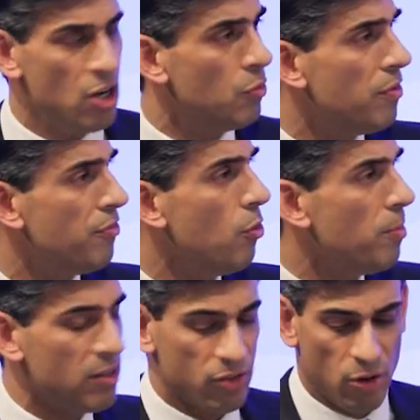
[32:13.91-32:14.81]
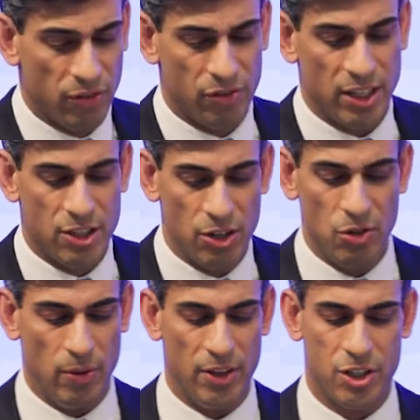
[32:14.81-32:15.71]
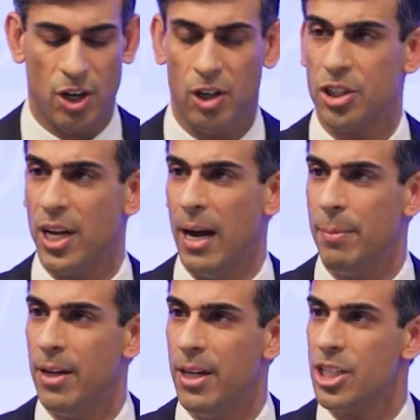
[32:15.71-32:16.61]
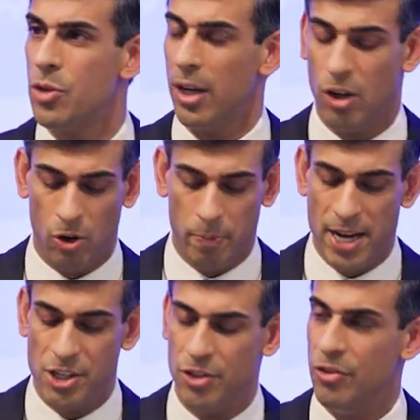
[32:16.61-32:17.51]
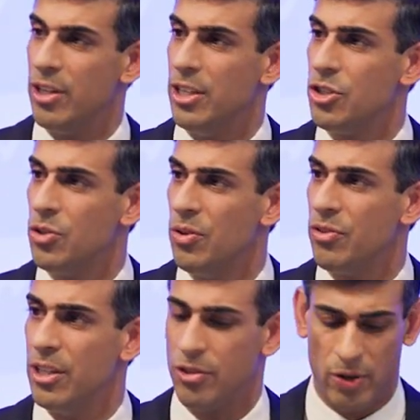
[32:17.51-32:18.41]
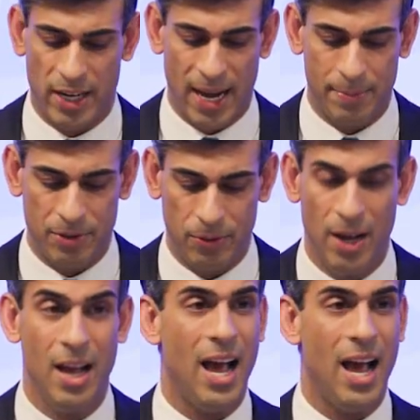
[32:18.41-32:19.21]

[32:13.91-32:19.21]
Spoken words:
reforming Solvency II and the charge cap to unlock pensions and insurance industry capital,